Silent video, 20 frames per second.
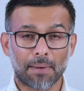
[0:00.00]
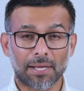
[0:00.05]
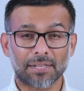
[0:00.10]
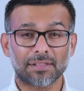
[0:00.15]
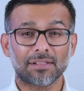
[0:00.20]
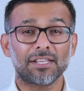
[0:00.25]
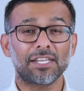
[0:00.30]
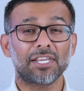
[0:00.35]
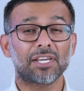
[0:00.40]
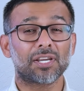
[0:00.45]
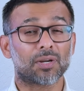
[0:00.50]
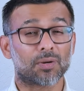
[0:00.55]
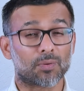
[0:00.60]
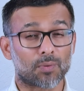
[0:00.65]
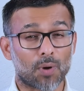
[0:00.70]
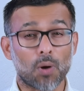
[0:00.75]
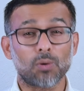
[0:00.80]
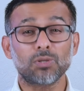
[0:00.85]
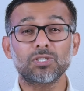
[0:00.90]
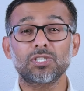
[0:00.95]
monthly
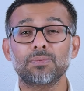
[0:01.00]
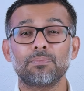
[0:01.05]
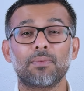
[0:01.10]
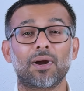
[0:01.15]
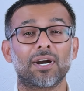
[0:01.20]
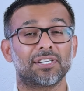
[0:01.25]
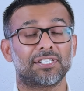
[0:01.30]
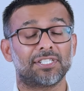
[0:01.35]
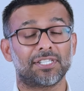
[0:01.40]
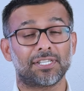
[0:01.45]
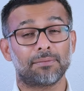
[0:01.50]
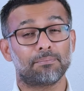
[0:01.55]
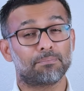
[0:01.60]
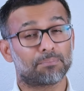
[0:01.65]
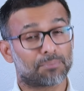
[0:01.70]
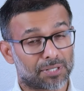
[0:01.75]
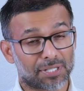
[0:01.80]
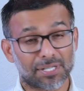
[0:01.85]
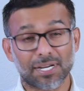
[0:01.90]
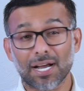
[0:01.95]
gross margin
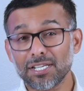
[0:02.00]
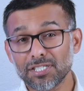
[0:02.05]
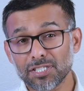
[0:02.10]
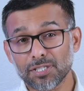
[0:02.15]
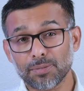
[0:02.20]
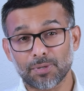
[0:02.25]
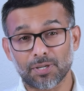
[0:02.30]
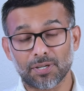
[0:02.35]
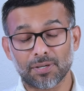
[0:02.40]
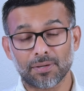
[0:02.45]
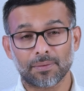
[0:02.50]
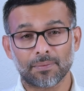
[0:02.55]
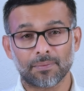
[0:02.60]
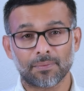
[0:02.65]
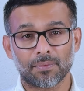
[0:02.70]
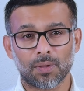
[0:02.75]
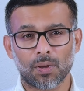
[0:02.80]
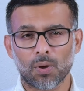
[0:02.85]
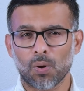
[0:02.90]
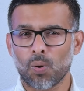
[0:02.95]
per customer.
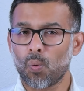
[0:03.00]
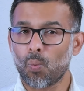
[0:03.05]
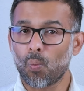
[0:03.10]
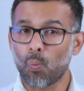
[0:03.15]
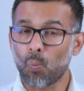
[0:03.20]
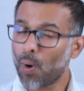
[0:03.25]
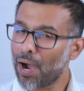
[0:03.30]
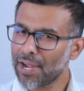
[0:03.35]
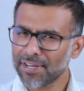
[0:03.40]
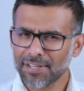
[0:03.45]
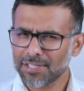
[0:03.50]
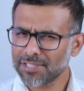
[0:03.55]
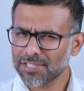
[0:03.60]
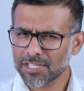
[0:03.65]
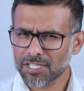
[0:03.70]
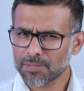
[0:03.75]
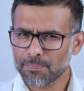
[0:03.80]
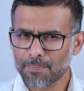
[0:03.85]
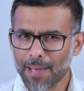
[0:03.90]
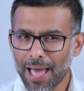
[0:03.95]
Why does
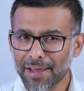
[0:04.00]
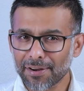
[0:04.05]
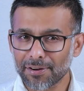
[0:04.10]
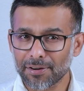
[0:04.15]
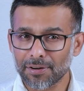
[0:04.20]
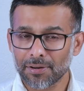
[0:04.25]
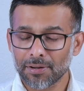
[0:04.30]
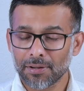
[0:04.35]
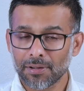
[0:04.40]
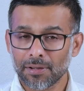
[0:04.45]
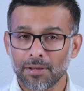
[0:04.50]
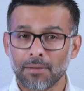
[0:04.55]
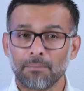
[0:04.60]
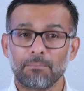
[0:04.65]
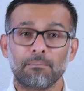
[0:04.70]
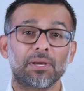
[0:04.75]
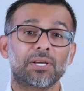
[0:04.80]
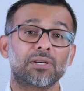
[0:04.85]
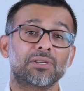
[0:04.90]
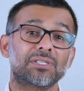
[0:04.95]
this matter?
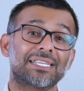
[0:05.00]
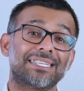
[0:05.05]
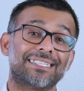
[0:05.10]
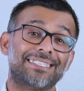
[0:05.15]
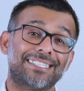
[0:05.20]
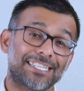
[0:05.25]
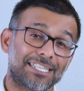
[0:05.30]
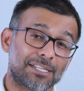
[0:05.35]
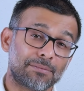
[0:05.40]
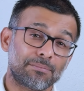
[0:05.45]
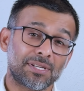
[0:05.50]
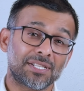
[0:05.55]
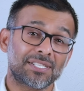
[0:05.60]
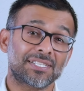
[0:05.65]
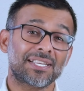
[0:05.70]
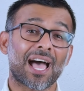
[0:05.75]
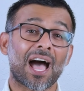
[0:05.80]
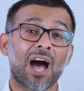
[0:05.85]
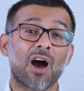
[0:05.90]
Because it determines